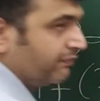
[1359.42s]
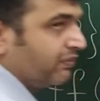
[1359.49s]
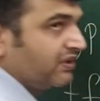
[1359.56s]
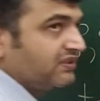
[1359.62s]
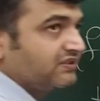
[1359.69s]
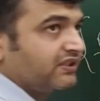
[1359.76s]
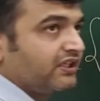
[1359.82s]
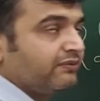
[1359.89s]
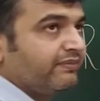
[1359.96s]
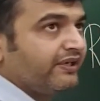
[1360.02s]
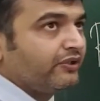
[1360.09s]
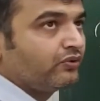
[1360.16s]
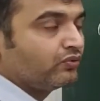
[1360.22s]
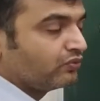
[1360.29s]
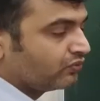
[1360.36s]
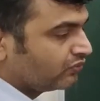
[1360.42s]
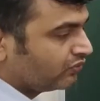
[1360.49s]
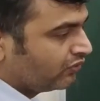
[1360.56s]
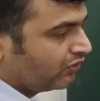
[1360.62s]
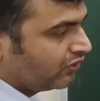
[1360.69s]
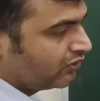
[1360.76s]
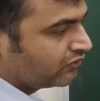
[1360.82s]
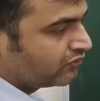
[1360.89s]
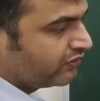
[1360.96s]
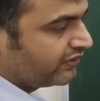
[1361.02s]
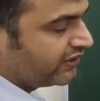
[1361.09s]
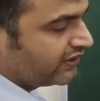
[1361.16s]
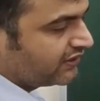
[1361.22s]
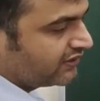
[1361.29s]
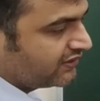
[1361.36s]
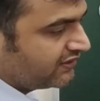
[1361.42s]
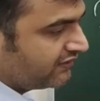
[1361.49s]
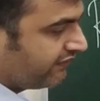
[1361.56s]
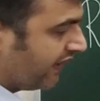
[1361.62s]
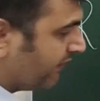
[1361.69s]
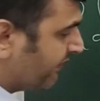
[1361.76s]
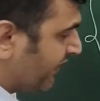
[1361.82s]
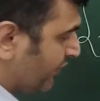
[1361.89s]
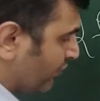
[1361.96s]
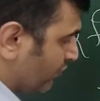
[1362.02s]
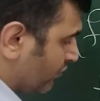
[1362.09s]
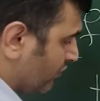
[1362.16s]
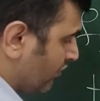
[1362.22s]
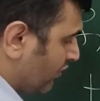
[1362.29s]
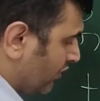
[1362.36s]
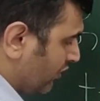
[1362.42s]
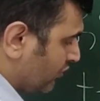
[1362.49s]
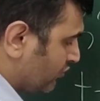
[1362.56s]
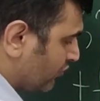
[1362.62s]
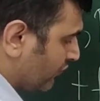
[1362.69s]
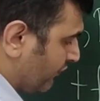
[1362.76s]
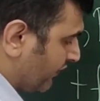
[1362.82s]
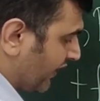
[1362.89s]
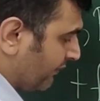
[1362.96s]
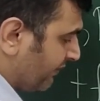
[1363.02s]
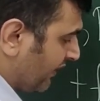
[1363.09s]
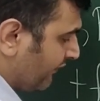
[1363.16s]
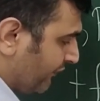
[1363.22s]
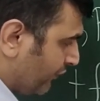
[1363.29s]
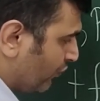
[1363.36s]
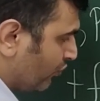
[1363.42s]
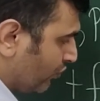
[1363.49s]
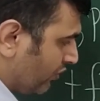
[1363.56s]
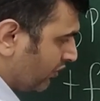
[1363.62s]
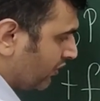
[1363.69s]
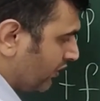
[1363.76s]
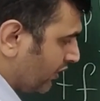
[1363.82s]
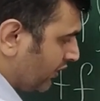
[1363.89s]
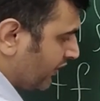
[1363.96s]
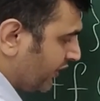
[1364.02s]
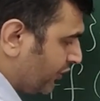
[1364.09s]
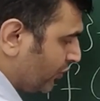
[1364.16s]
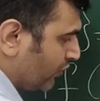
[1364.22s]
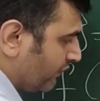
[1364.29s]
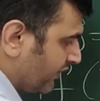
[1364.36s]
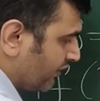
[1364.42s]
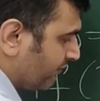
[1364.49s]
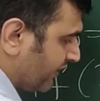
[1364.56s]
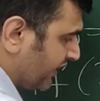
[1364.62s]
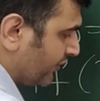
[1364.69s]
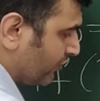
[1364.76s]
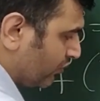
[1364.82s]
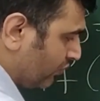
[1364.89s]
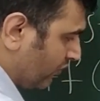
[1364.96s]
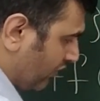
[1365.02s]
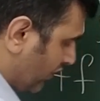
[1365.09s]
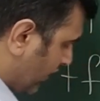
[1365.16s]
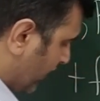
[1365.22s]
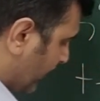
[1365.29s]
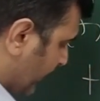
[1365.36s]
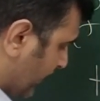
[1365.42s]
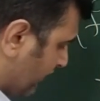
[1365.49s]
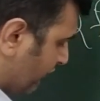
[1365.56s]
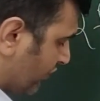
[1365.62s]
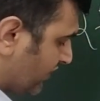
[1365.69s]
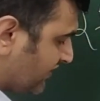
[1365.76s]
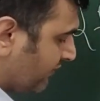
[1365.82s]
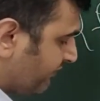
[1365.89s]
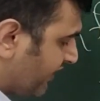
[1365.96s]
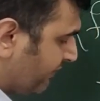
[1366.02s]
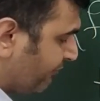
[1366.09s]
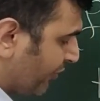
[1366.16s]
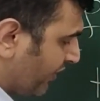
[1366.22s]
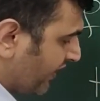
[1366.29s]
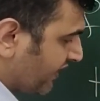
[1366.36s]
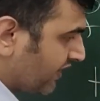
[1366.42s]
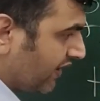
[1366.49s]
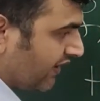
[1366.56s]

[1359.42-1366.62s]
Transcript: plus 3 by 2. So it is 5 by 2. So 5 by 4 into 1 by 2. And what is the midpoint at the